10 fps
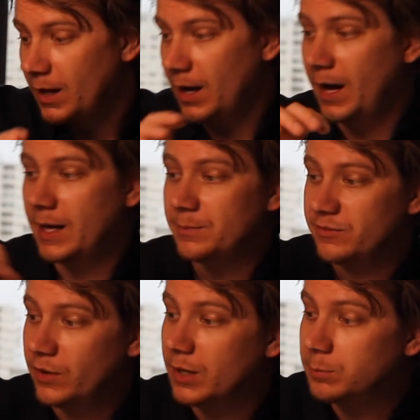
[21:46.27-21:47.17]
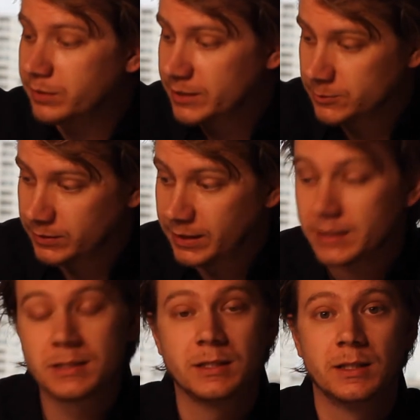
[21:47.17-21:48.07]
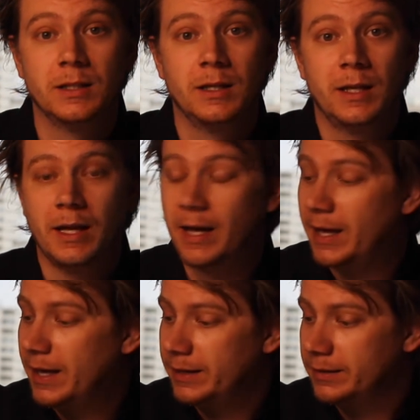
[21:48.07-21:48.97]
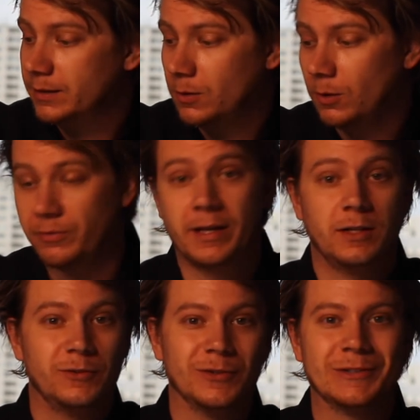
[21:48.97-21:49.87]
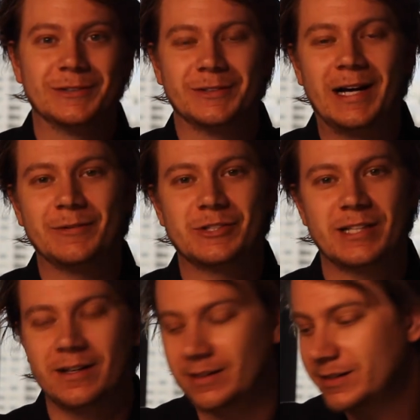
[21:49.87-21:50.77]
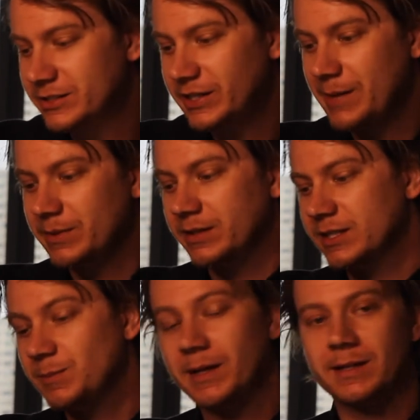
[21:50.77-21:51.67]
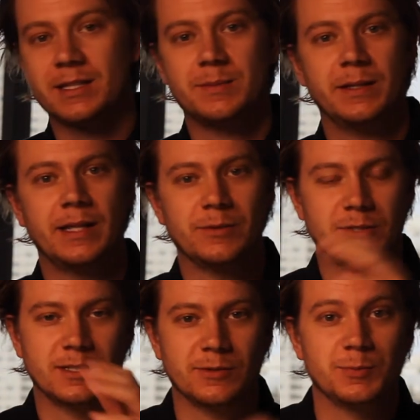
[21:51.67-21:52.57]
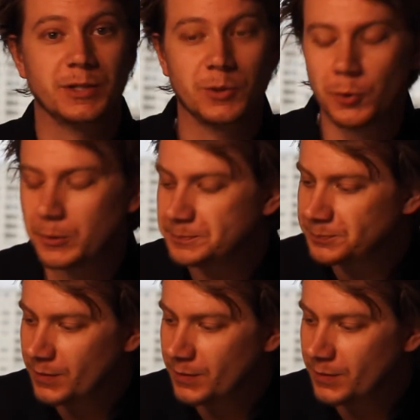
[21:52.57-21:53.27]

I am very pleased with this. And Nicole, thank you for reaching out on Instagram and explaining that to me. That was pretty cool.